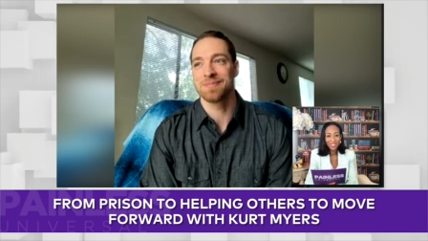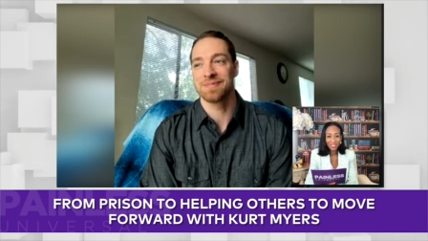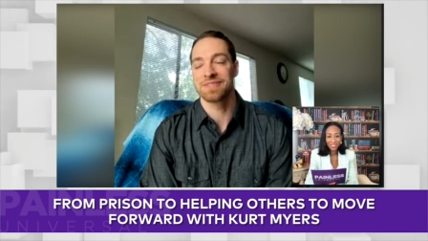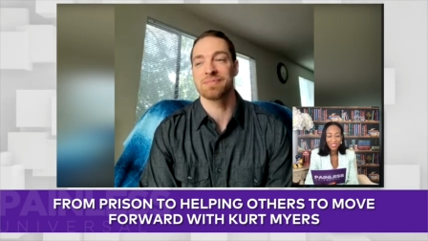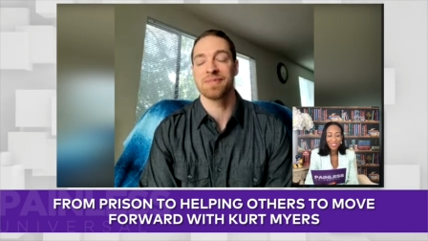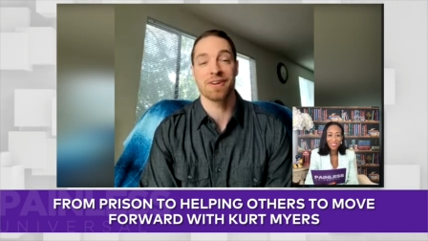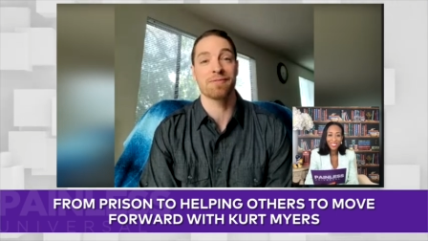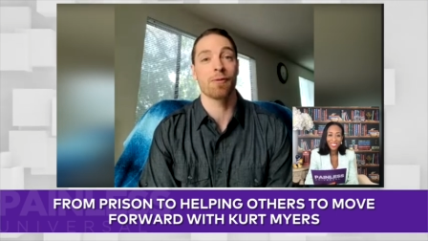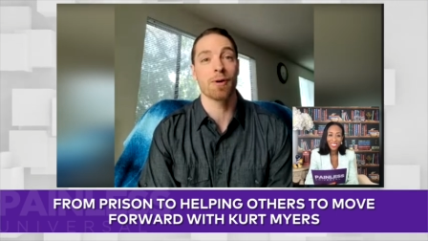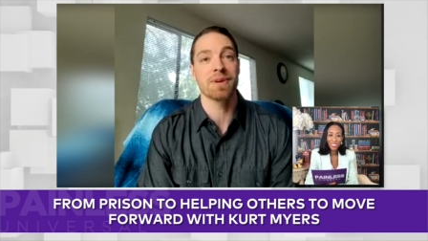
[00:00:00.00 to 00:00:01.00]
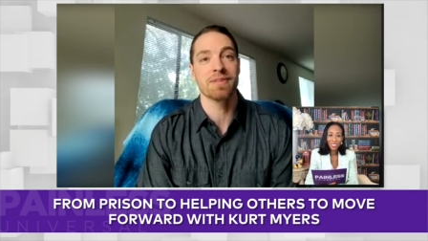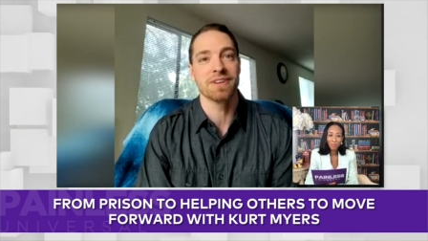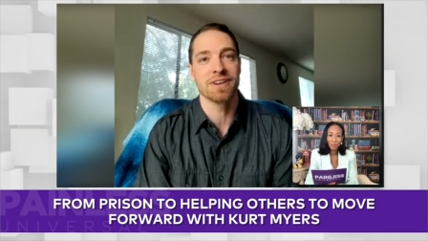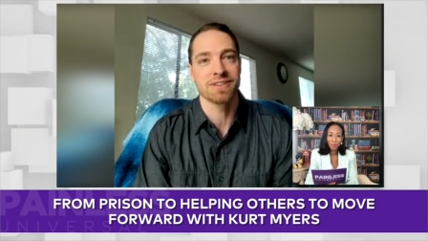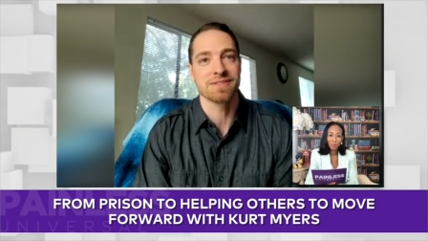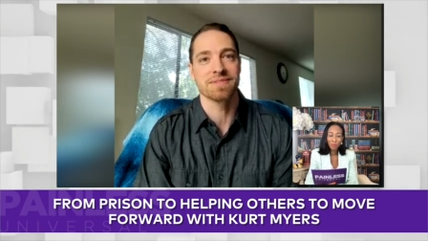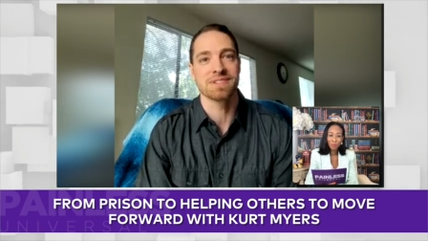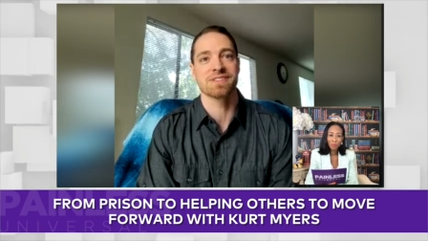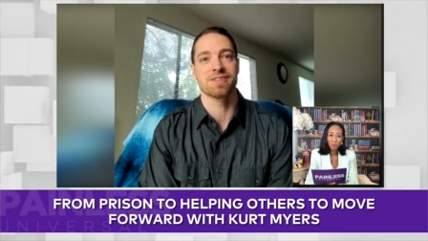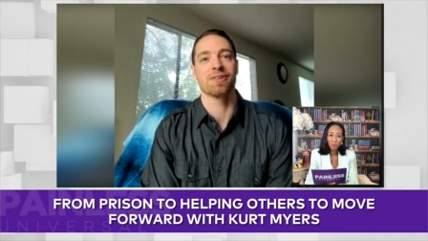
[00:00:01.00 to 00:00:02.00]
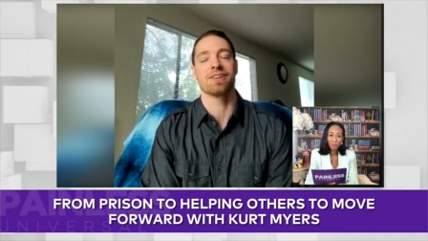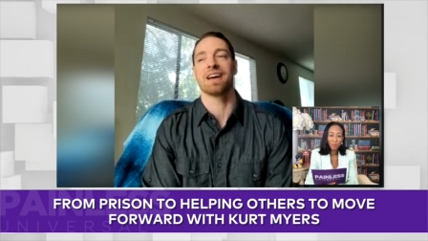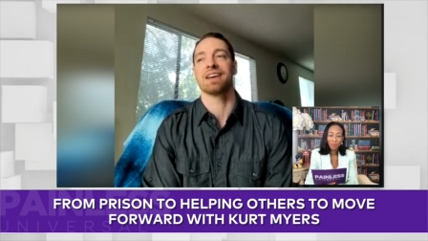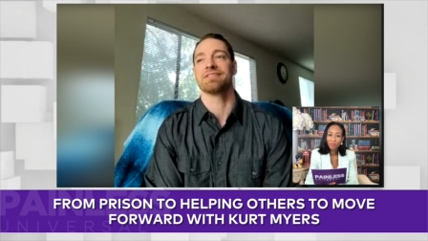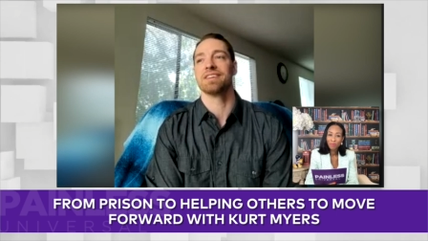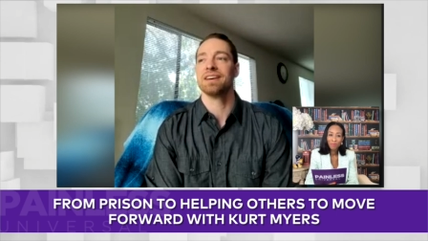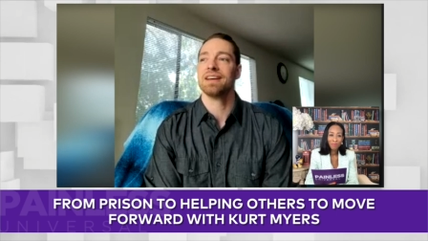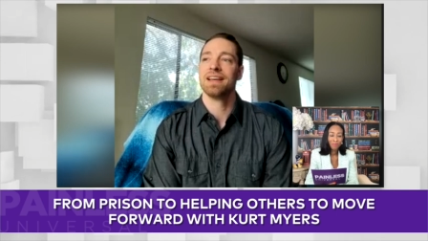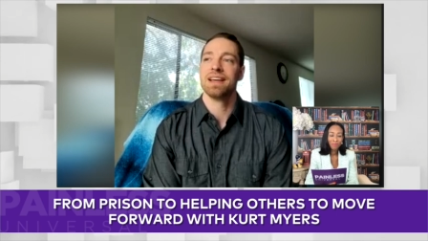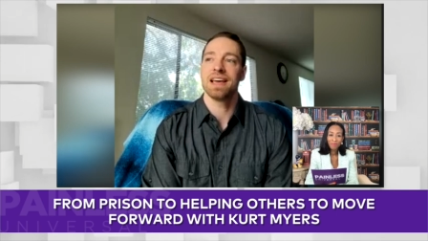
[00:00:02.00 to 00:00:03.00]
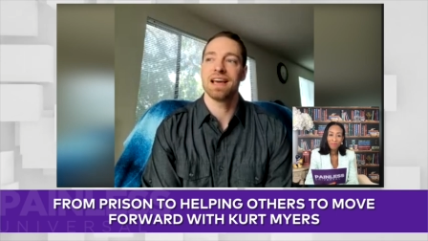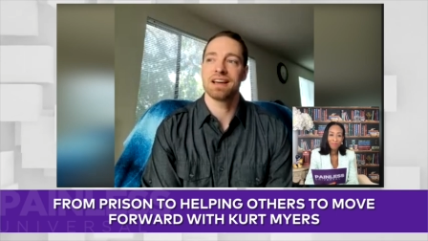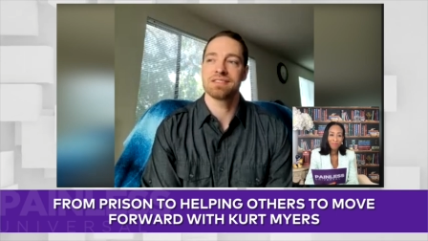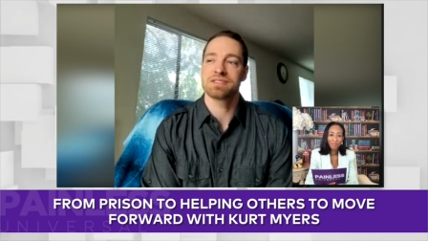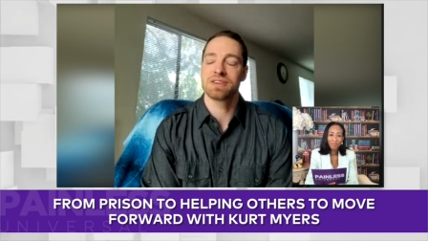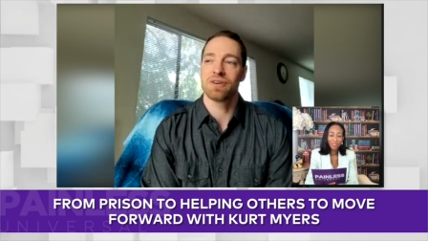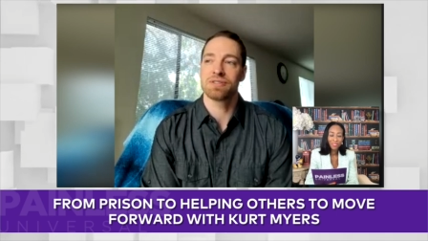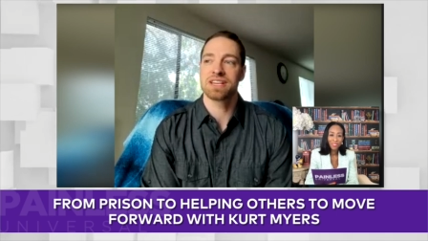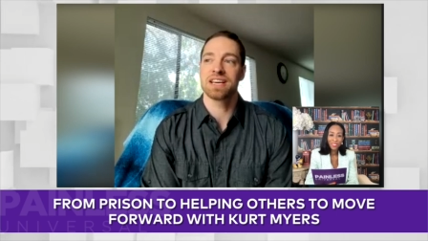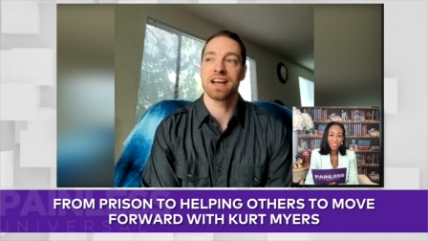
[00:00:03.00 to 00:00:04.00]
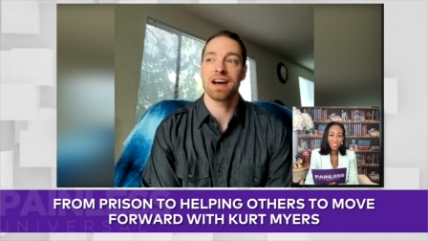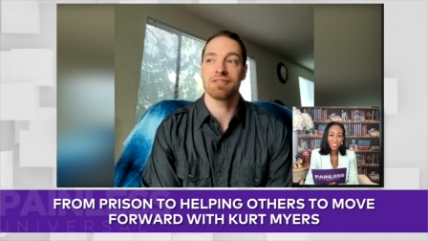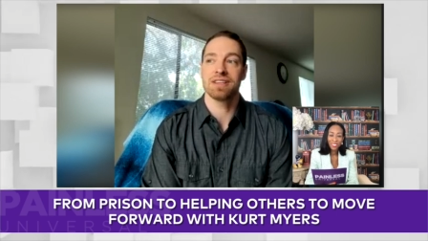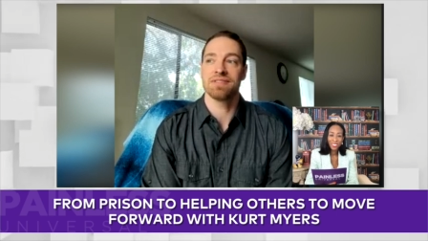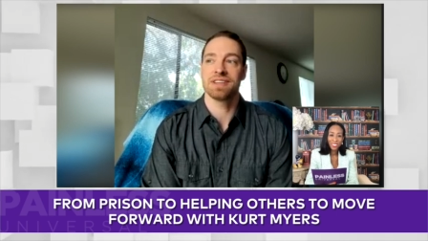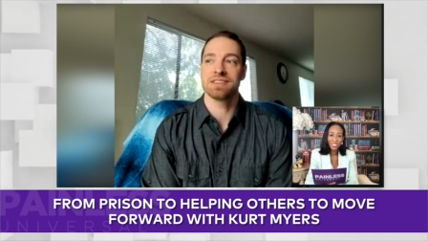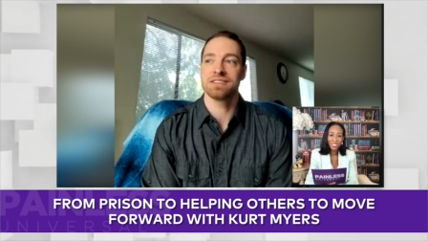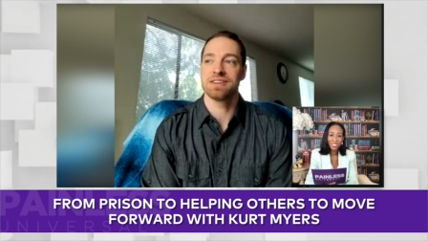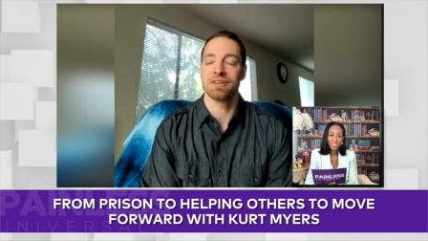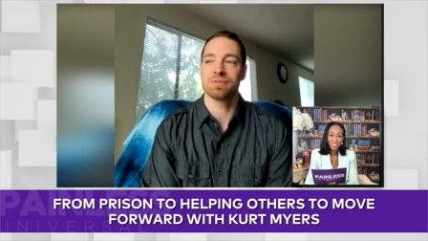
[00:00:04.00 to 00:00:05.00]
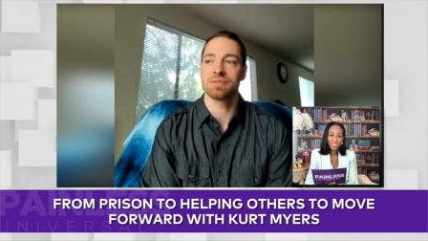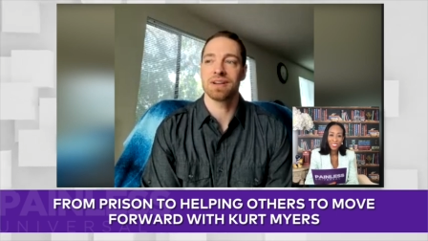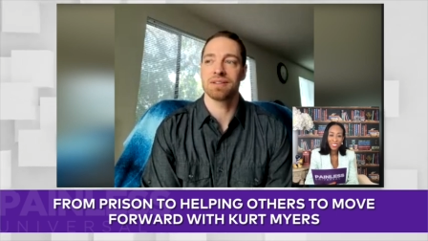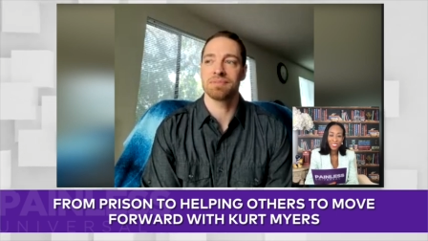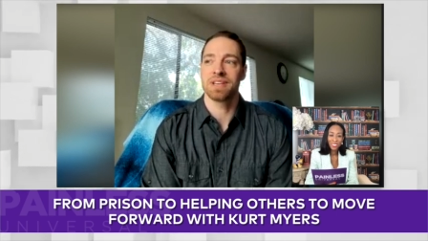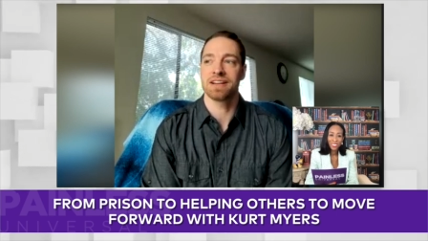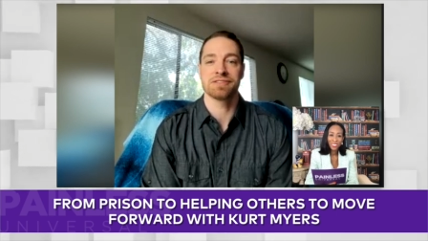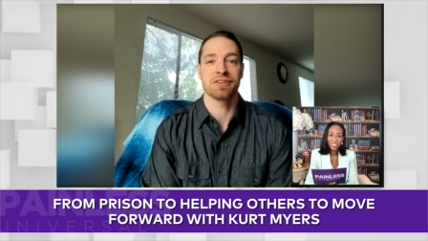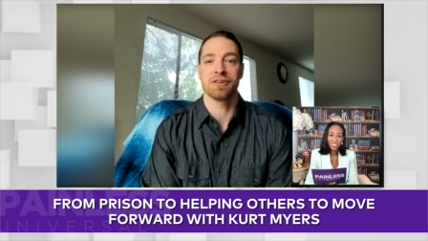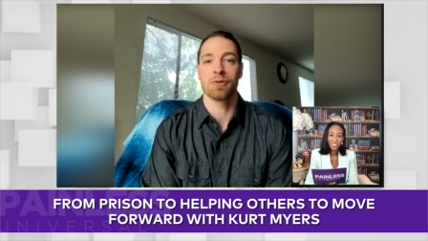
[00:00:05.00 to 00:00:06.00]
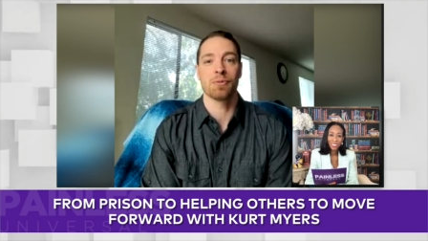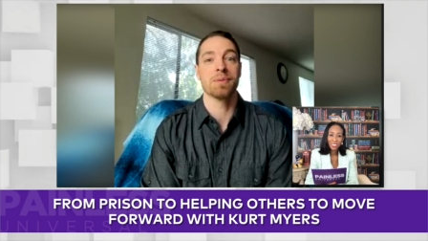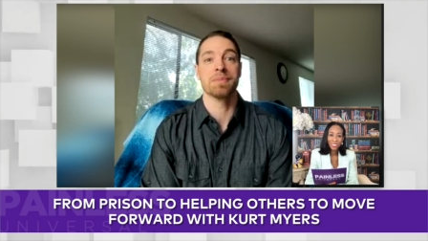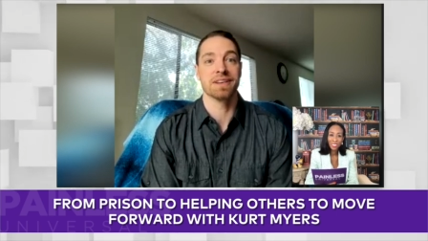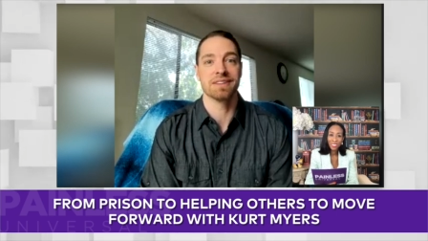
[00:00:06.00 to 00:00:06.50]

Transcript: some very formative years of his adult life and so to get out even you know um, getting to know women